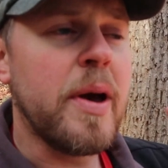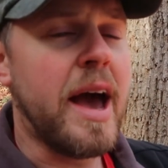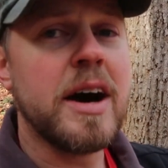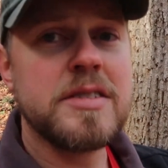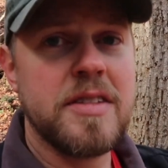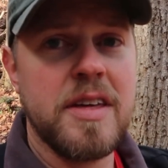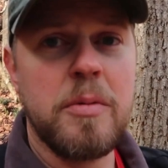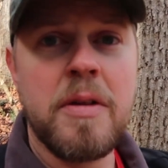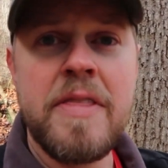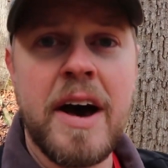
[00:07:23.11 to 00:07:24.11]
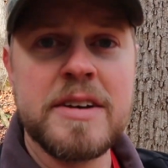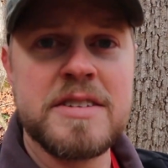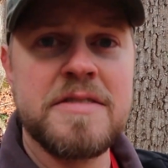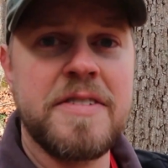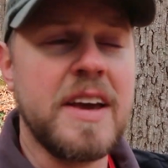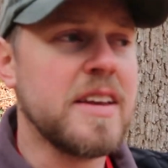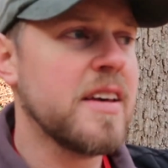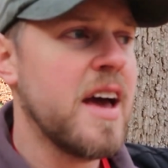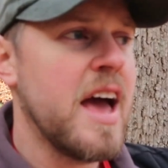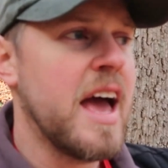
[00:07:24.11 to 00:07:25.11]
the way out to the 1,000 feet
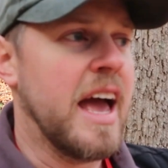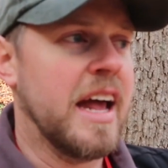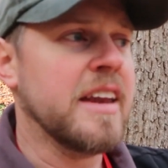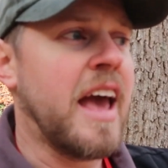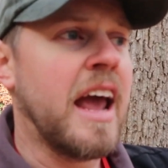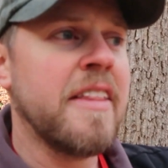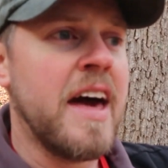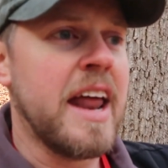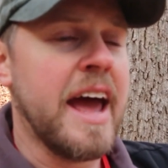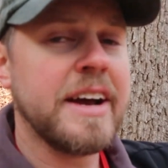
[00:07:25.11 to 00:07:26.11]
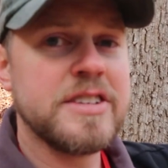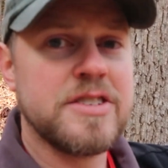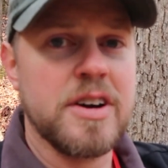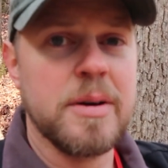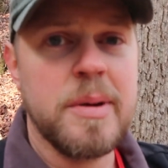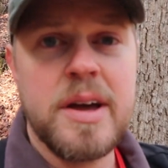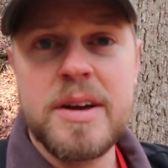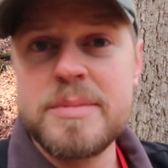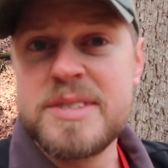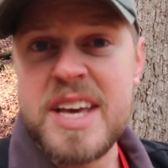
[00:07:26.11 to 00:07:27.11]
and gain that extra
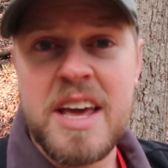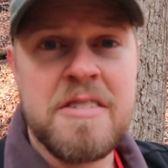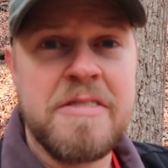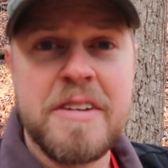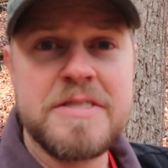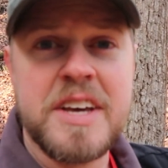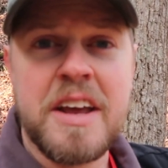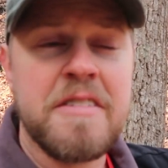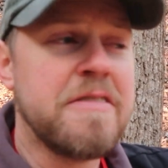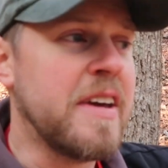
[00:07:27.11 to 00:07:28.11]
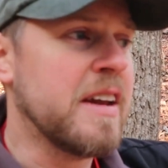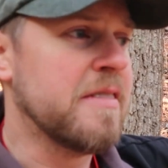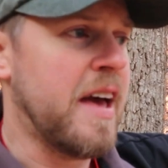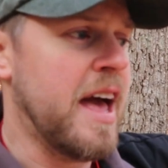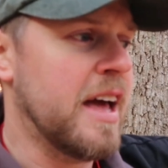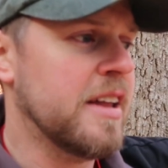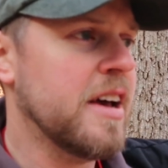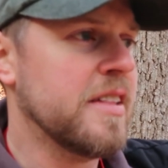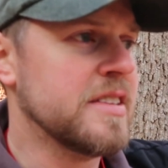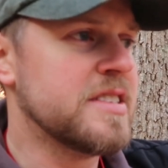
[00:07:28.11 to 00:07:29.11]
10-15 feet of head
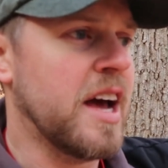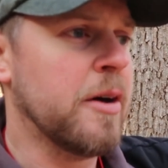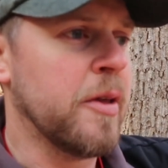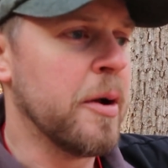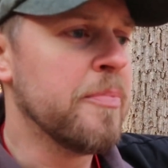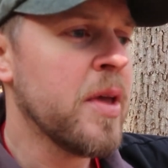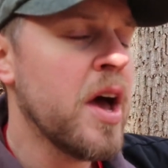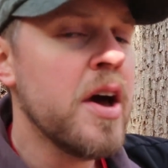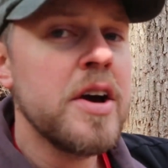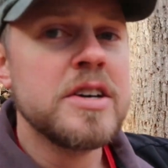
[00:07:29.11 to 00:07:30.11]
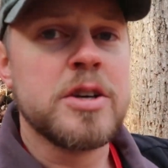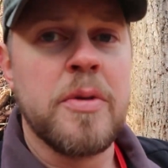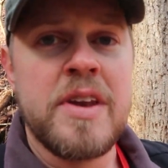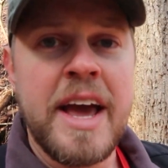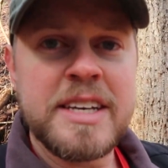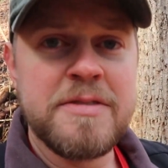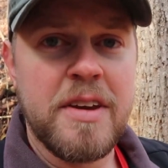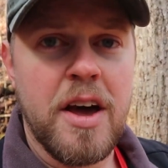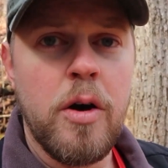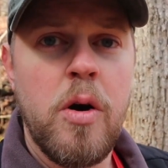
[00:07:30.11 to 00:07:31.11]
that's down there. So in the next
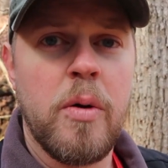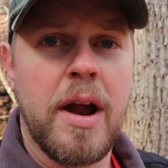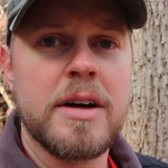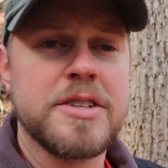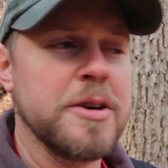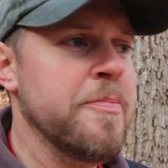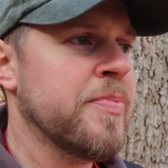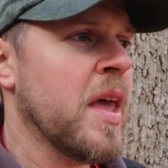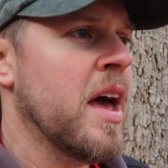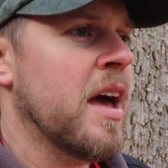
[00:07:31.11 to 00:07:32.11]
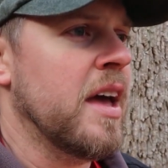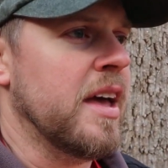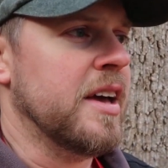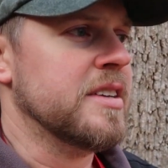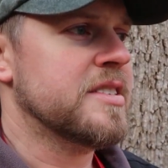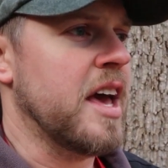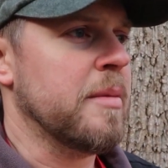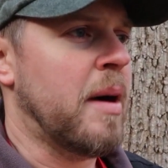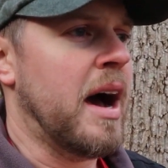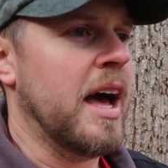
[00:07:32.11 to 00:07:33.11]
video, what I'll do is
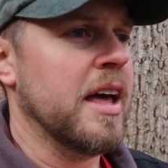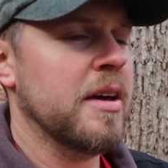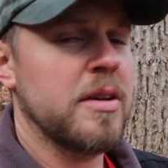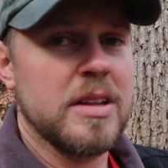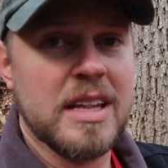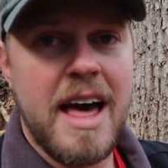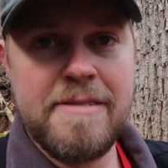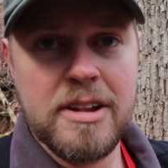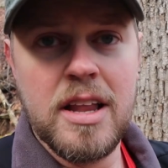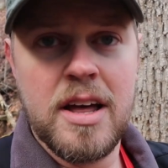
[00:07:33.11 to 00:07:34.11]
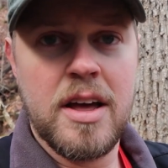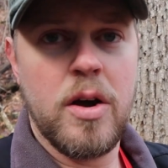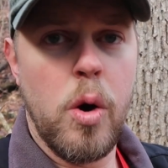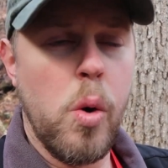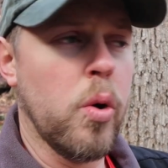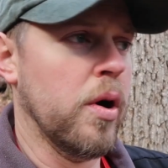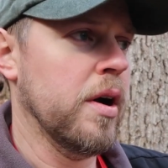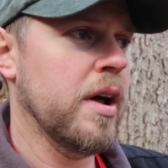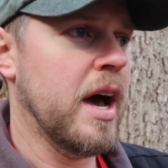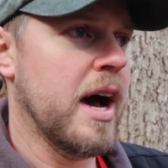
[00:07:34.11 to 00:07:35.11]
take my level,
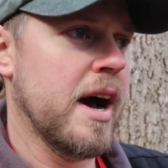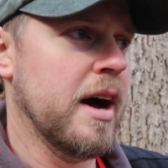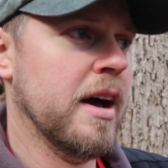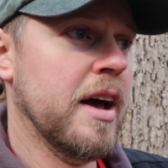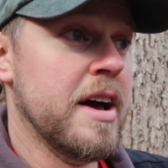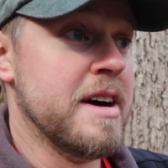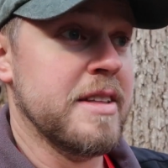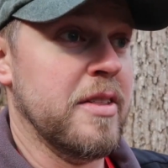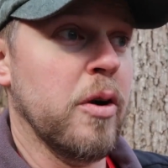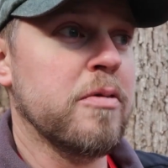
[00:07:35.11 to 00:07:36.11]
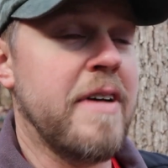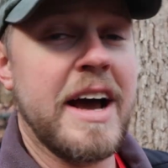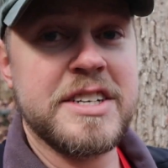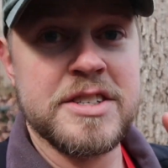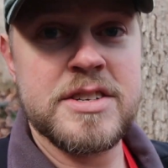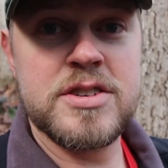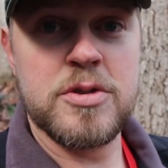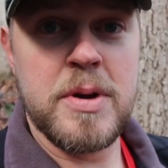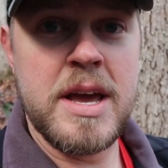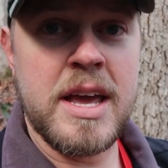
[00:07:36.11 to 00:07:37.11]
or the old-fashioned
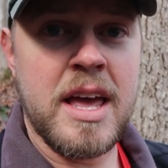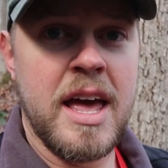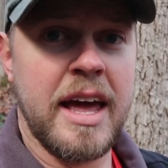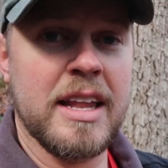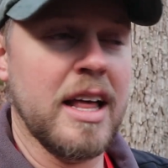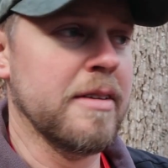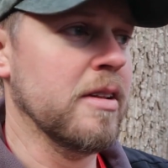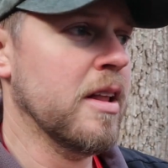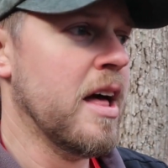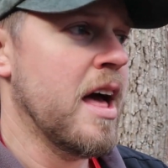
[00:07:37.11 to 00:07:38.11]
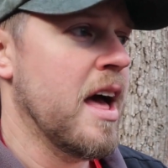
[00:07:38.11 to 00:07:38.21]
string and level,